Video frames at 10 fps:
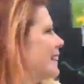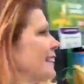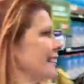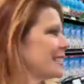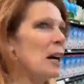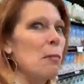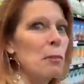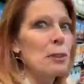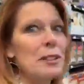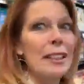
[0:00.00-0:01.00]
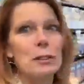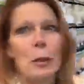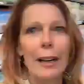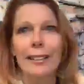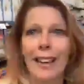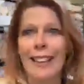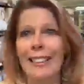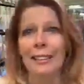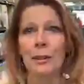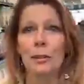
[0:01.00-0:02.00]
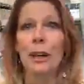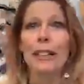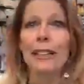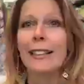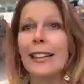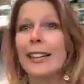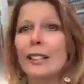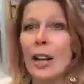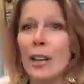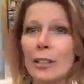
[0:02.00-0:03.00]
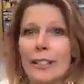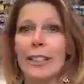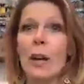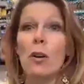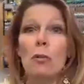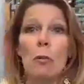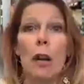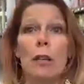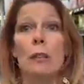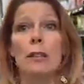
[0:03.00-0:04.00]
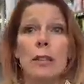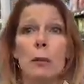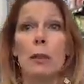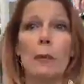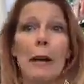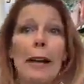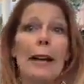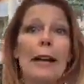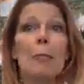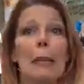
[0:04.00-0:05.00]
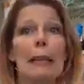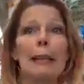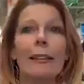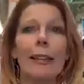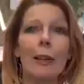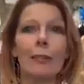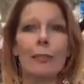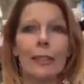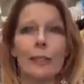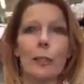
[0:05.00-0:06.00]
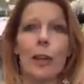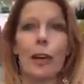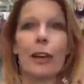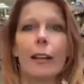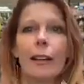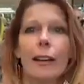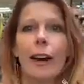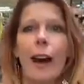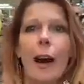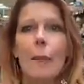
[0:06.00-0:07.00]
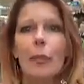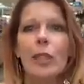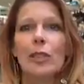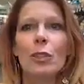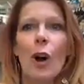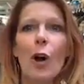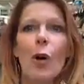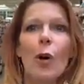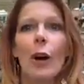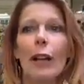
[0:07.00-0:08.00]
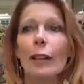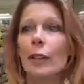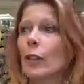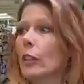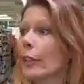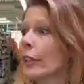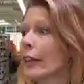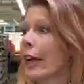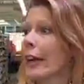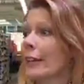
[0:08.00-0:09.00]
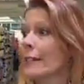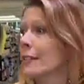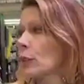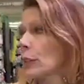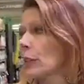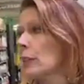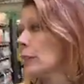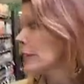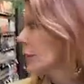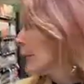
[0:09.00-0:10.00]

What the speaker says: This couple is like I think they're trying to dodge us. They don't want us to see what they're buying, but that's okay. So look at the cereals.